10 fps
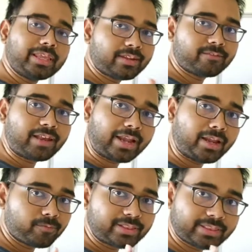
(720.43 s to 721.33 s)
Here we will end
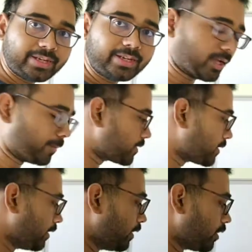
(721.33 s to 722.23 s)
up with 3 terms.
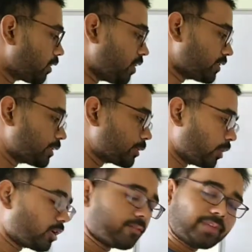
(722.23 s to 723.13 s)
Cos
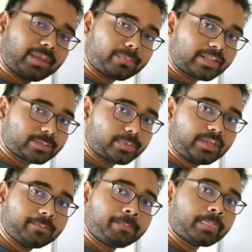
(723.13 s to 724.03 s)
square of A plus
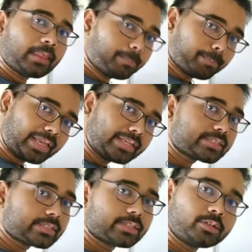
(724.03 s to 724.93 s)
B
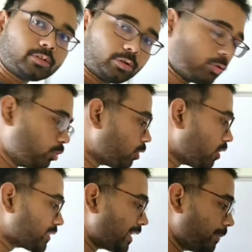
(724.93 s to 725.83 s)
minus 2
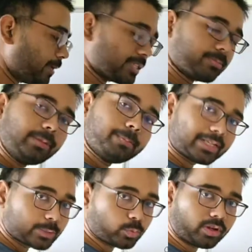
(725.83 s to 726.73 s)
cos A plus B
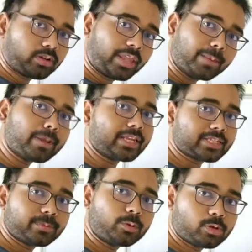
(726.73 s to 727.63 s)
plus 1, A
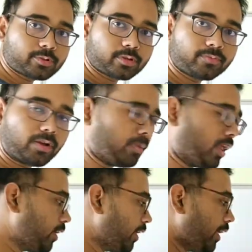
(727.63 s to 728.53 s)
minus B whole square
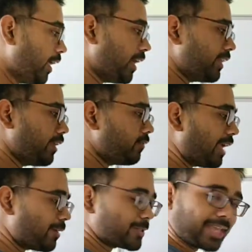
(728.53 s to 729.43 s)
formula. And then we
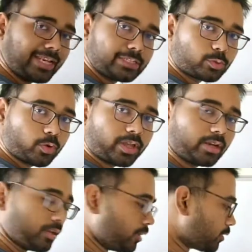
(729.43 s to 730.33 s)
have sin square.
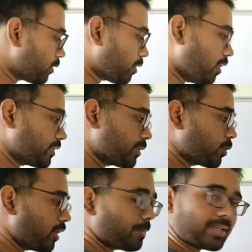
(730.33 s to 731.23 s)
So cos
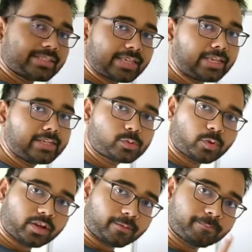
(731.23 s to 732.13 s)
square plus sin
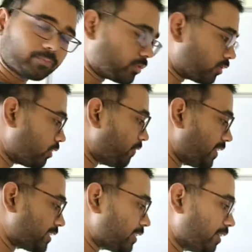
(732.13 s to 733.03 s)
square. So the
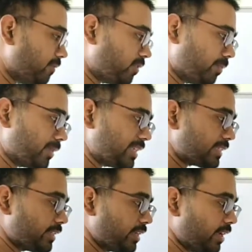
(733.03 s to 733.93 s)
first term from
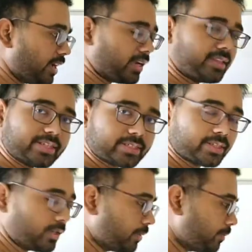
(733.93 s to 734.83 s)
this and
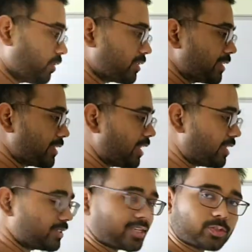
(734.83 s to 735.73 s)
this, because there
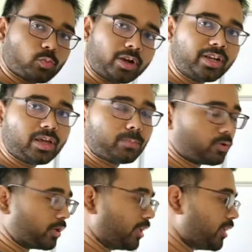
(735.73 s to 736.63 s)
is just one term
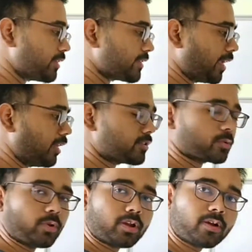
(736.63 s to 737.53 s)
over here, sin
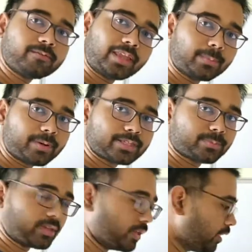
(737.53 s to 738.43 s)
square of A plus
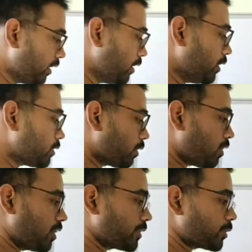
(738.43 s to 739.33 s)
B. So
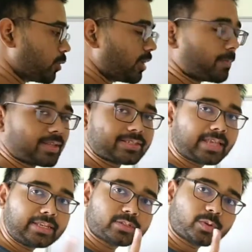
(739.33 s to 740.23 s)
cos square plus
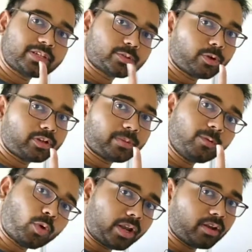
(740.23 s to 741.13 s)
sin square is going to be
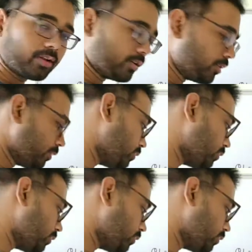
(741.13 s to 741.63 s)
1.